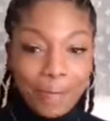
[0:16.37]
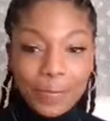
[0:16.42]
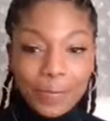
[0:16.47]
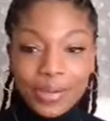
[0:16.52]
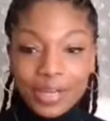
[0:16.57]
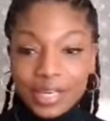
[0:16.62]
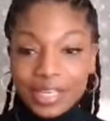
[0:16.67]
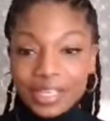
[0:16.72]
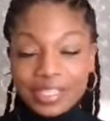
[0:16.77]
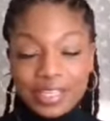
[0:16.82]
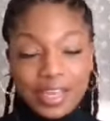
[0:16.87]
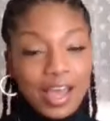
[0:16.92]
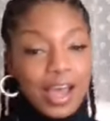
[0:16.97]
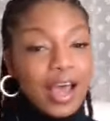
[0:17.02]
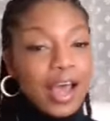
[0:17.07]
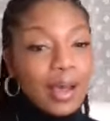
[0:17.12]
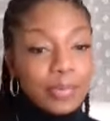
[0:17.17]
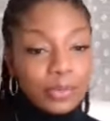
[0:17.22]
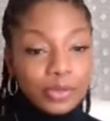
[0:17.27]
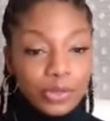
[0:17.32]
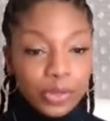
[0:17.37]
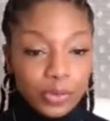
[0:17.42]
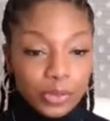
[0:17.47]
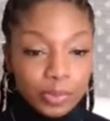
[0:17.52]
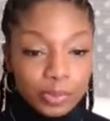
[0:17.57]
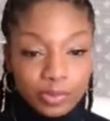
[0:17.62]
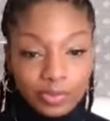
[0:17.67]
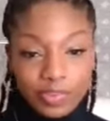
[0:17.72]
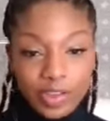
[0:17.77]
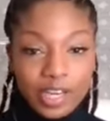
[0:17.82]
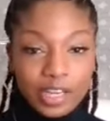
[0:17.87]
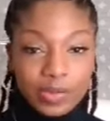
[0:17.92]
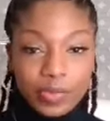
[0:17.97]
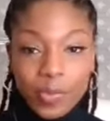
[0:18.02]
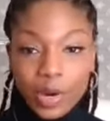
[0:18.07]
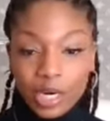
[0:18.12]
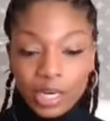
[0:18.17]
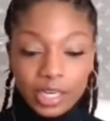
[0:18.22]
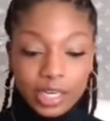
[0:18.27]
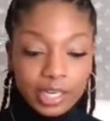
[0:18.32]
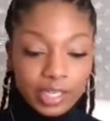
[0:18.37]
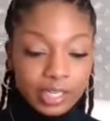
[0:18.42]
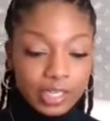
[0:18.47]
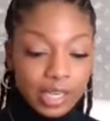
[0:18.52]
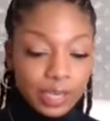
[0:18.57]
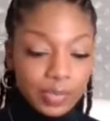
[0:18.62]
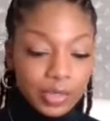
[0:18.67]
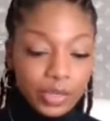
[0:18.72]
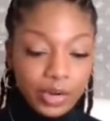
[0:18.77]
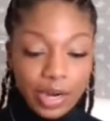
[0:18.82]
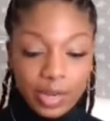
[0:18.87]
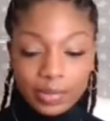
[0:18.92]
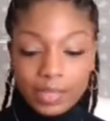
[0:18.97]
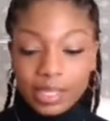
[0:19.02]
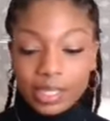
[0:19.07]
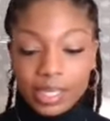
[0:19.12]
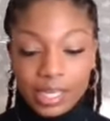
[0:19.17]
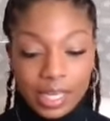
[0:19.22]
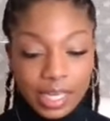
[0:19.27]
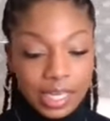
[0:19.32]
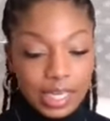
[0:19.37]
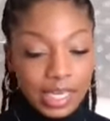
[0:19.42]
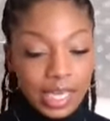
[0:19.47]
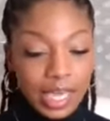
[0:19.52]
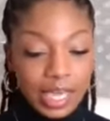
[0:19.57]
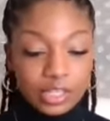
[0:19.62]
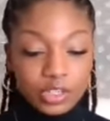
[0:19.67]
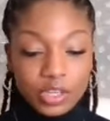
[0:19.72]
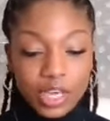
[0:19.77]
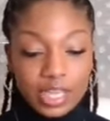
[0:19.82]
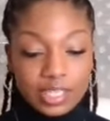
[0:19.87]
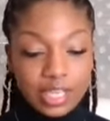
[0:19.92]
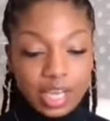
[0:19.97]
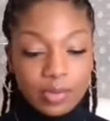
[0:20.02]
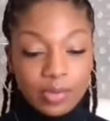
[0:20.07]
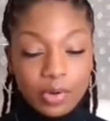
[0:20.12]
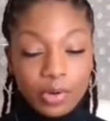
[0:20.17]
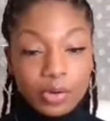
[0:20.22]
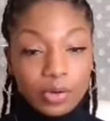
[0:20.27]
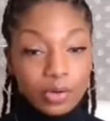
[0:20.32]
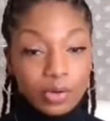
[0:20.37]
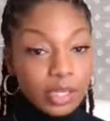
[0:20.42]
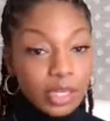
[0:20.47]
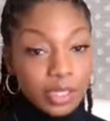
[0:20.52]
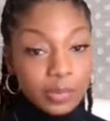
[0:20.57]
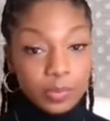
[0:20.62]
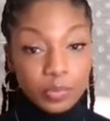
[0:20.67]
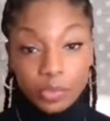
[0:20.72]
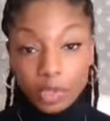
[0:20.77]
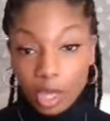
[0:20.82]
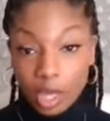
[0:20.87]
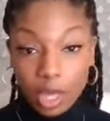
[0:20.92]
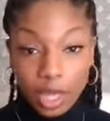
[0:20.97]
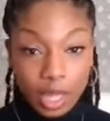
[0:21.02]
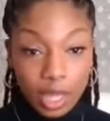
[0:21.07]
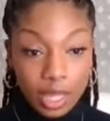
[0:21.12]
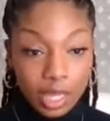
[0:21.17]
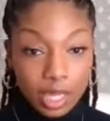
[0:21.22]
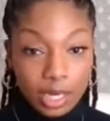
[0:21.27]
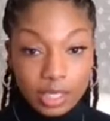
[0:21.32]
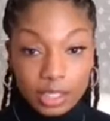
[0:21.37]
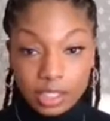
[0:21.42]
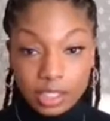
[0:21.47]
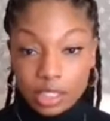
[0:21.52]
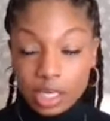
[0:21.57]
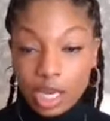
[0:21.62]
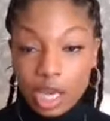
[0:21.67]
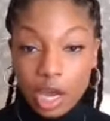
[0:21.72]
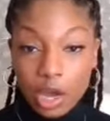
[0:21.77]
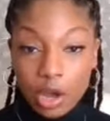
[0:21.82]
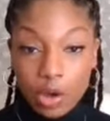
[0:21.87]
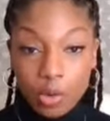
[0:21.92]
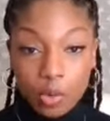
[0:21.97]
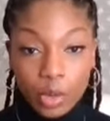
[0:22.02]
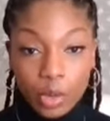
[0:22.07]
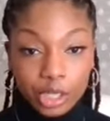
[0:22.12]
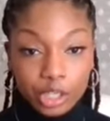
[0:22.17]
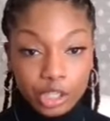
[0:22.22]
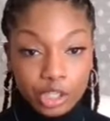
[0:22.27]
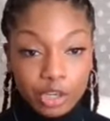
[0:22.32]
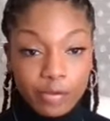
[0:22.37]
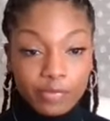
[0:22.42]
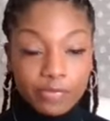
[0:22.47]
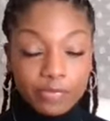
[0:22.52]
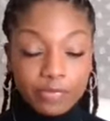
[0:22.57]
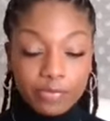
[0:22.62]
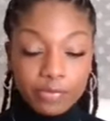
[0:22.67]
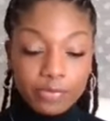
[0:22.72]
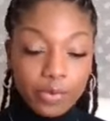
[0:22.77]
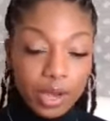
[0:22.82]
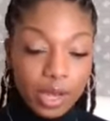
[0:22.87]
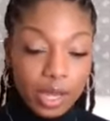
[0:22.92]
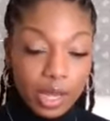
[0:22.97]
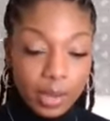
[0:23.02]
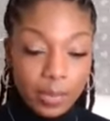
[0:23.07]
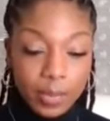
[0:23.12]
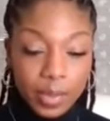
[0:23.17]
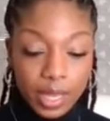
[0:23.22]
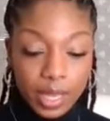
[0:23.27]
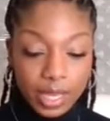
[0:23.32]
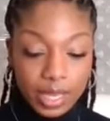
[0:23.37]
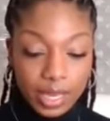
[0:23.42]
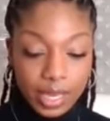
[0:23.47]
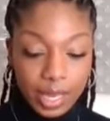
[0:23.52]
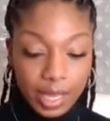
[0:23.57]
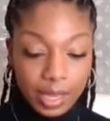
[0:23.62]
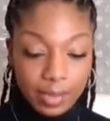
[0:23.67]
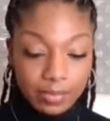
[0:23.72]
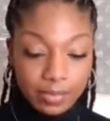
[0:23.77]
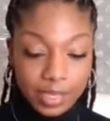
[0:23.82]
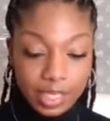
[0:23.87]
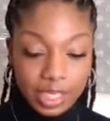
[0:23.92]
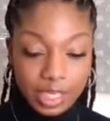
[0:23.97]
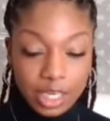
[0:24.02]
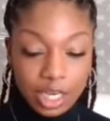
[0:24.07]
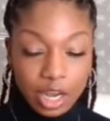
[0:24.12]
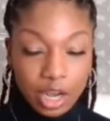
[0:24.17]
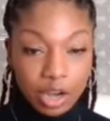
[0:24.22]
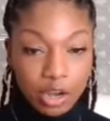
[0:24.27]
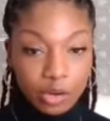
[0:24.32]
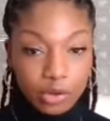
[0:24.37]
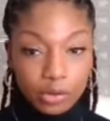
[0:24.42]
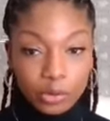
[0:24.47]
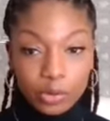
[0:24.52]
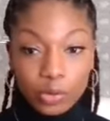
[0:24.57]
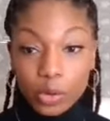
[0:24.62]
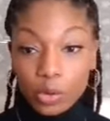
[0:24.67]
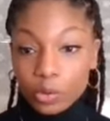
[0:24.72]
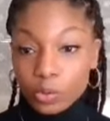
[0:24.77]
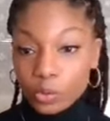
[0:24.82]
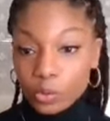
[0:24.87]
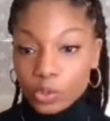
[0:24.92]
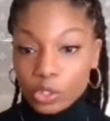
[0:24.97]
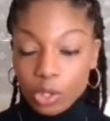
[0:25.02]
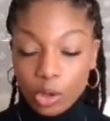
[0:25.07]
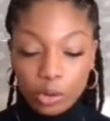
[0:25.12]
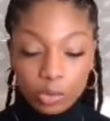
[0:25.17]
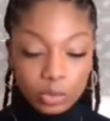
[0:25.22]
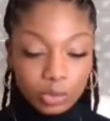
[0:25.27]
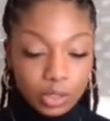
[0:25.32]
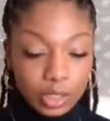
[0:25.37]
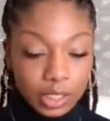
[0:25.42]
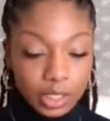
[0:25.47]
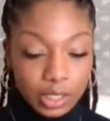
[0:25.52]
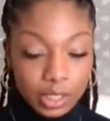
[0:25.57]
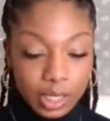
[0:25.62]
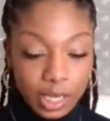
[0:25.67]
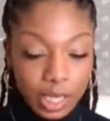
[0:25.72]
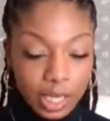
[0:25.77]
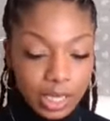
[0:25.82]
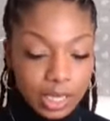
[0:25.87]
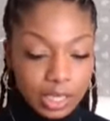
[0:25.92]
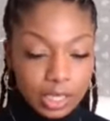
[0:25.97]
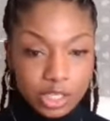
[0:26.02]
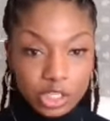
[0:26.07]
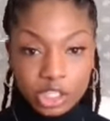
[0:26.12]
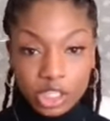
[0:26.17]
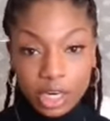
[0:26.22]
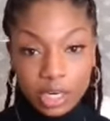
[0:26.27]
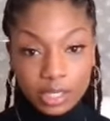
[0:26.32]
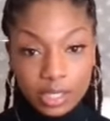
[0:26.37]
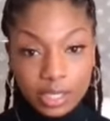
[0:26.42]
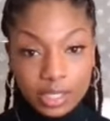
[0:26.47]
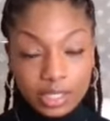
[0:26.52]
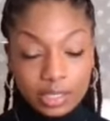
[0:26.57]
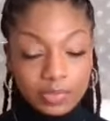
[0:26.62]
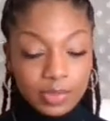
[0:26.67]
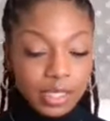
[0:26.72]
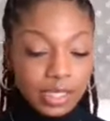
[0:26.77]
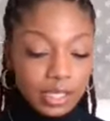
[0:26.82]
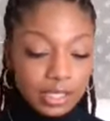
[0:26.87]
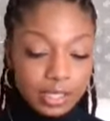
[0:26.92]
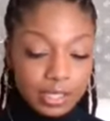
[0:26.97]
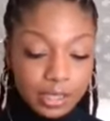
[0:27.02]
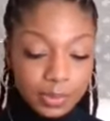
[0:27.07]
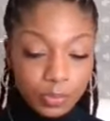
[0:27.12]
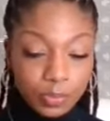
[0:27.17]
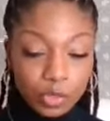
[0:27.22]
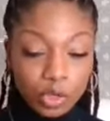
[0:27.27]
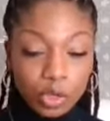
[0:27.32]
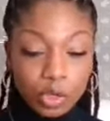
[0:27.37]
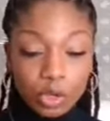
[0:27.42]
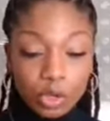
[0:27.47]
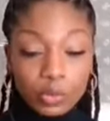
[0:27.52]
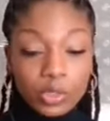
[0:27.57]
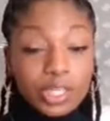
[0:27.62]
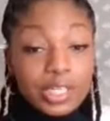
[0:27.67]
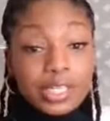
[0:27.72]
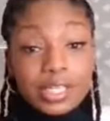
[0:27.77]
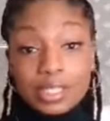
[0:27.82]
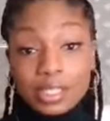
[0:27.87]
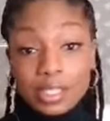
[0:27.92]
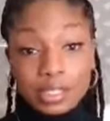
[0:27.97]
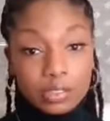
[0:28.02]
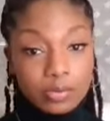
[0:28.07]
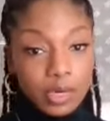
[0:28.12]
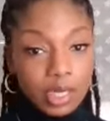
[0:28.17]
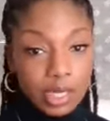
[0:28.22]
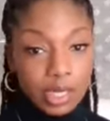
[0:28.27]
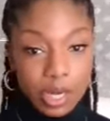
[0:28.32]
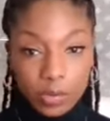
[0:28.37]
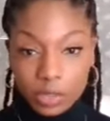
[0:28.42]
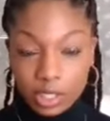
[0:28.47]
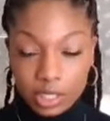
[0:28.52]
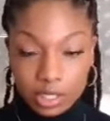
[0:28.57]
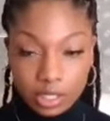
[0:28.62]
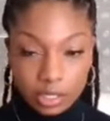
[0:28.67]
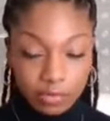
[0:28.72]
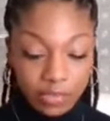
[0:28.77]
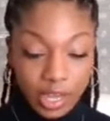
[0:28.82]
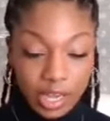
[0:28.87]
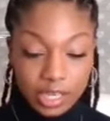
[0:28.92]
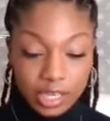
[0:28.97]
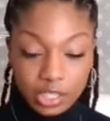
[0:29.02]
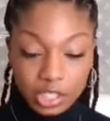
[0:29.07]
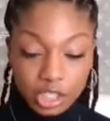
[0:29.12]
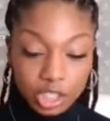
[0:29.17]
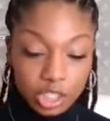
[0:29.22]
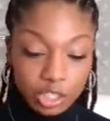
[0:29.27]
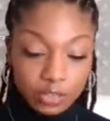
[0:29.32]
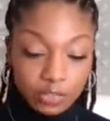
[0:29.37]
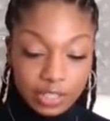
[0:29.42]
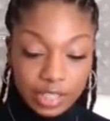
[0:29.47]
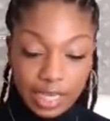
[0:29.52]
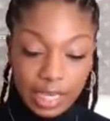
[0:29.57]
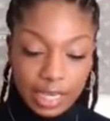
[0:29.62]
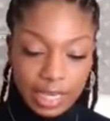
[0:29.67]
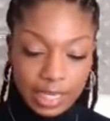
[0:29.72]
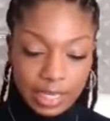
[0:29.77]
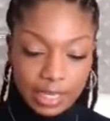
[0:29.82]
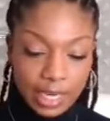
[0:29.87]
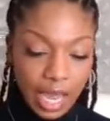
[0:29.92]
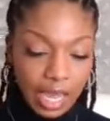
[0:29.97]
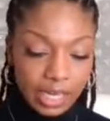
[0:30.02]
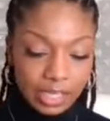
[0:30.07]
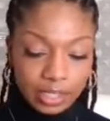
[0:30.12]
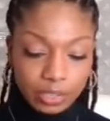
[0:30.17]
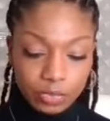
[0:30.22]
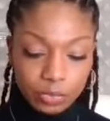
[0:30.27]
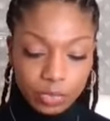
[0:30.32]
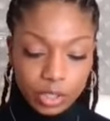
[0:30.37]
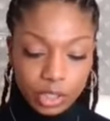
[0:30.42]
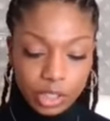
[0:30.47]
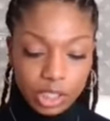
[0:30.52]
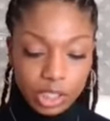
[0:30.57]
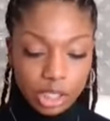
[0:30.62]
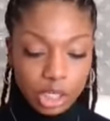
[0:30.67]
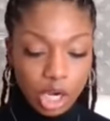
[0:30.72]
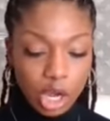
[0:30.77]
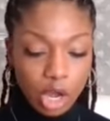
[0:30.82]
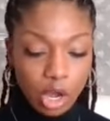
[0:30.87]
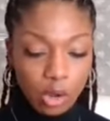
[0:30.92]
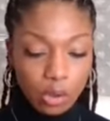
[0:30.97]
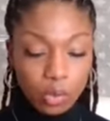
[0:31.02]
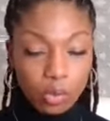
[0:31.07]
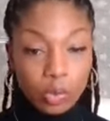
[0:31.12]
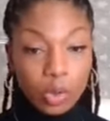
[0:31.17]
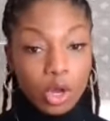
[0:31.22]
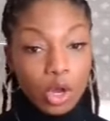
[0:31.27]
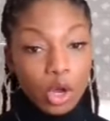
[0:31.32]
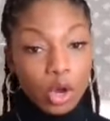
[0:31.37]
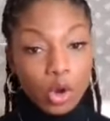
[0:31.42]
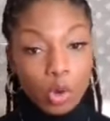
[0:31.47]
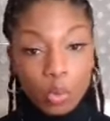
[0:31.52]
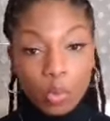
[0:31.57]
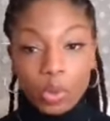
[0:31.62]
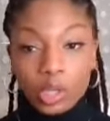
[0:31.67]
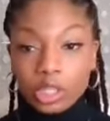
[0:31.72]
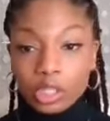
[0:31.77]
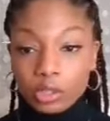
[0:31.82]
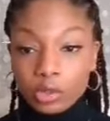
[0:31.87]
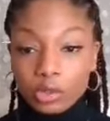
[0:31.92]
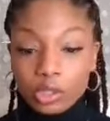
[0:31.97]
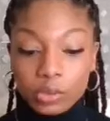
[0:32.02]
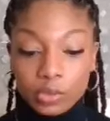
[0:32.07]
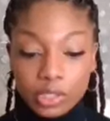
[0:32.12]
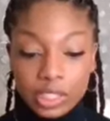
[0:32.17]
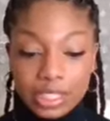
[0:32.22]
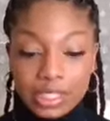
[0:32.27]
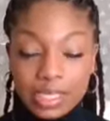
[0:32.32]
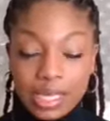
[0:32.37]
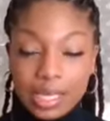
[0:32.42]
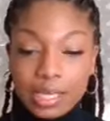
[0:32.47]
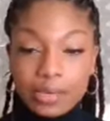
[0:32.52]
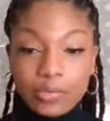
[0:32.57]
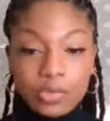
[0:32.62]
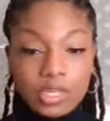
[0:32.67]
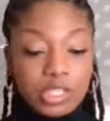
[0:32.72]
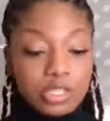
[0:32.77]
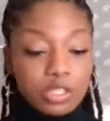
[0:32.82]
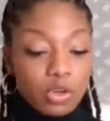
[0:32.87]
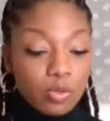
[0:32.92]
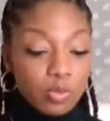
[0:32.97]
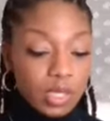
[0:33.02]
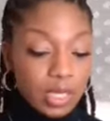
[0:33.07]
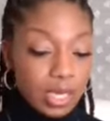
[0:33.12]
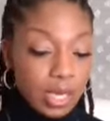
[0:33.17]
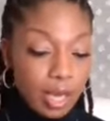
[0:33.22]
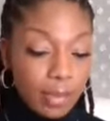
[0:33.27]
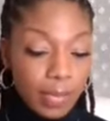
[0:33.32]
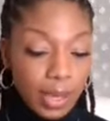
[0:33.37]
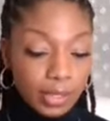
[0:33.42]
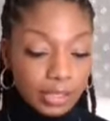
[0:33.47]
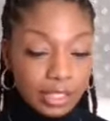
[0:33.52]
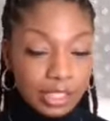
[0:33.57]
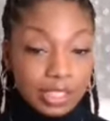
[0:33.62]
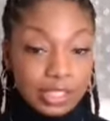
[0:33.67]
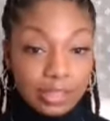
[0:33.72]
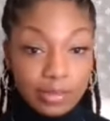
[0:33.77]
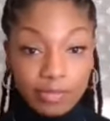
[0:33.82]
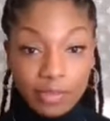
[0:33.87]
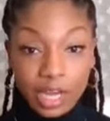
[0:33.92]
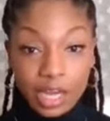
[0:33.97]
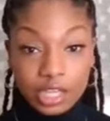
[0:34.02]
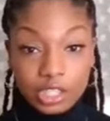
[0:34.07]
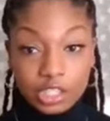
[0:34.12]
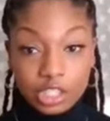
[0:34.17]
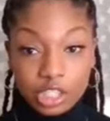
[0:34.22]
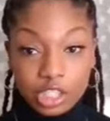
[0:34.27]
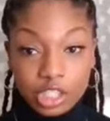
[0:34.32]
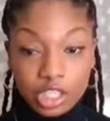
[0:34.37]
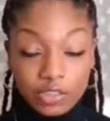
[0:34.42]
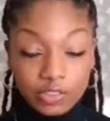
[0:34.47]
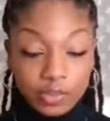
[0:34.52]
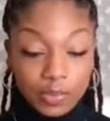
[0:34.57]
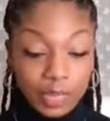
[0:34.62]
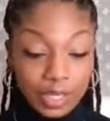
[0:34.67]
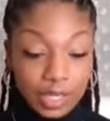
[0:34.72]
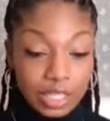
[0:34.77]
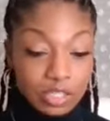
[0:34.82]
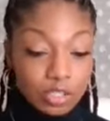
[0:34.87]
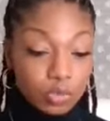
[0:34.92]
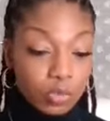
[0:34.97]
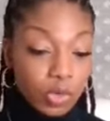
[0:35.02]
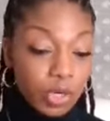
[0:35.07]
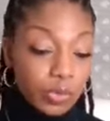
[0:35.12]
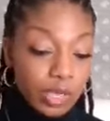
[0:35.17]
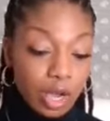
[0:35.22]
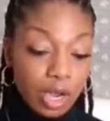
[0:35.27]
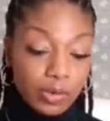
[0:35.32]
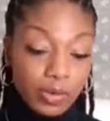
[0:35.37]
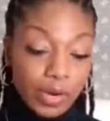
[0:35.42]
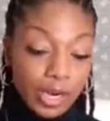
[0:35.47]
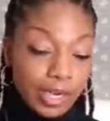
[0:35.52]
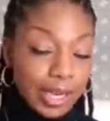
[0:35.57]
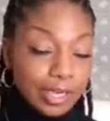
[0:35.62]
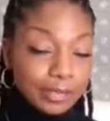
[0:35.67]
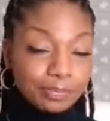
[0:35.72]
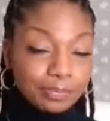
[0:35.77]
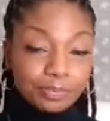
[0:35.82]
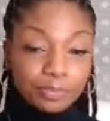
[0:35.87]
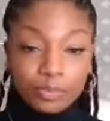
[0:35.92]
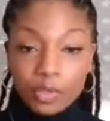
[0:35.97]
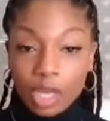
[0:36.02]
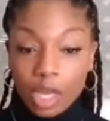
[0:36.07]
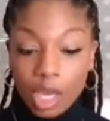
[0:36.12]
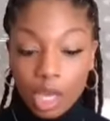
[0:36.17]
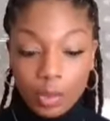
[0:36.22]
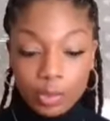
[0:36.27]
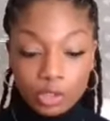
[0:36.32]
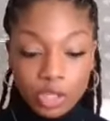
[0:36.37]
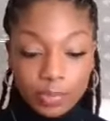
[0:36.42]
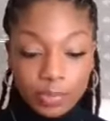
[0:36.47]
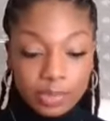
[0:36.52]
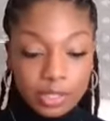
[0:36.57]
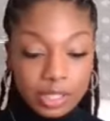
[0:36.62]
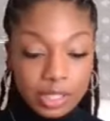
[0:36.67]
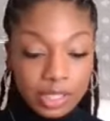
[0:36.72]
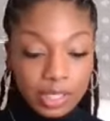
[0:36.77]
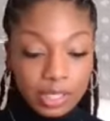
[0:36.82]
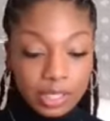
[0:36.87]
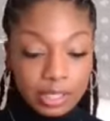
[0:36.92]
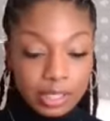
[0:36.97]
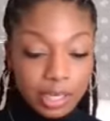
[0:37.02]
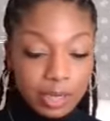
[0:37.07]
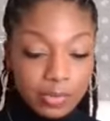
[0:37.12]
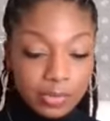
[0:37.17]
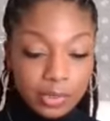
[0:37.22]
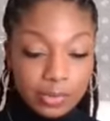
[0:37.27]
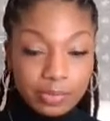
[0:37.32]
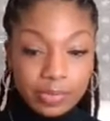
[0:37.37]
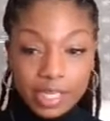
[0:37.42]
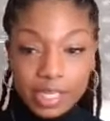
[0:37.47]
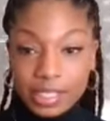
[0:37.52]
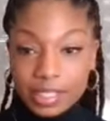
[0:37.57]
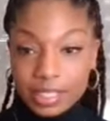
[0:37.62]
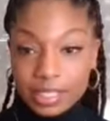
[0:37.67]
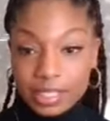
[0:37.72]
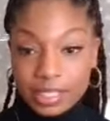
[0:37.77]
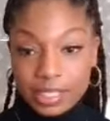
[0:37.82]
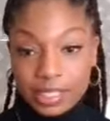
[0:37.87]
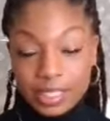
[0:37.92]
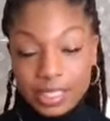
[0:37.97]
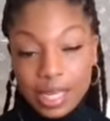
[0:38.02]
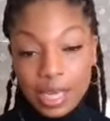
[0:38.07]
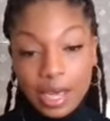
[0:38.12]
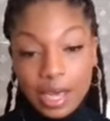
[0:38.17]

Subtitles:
But hopping on with the prophetic word, let me grab the link as you guys come on. Let us know where you're from. Let me know who's on. And share this because we're in the season right now with this divine shift. And I didn't really know what the Lord was saying when he told me about this divine shift. But this is where we are right now. I'm going to drop this link in a couple of places.